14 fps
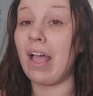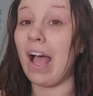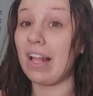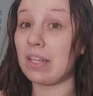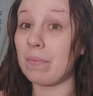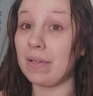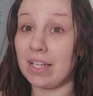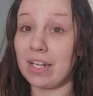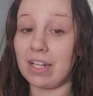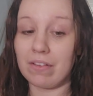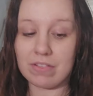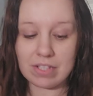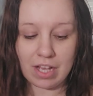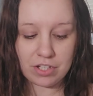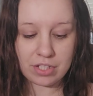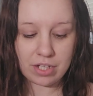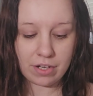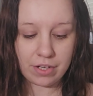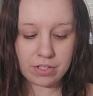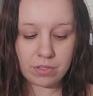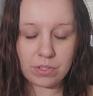at the beginning of
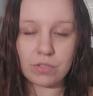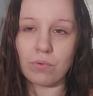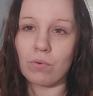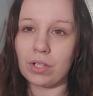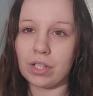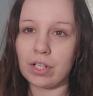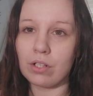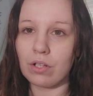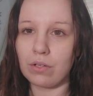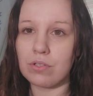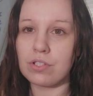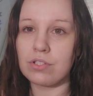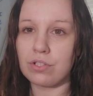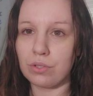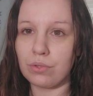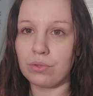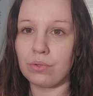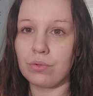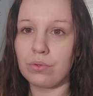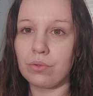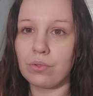Sagittarius, so it's really close
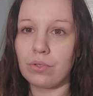to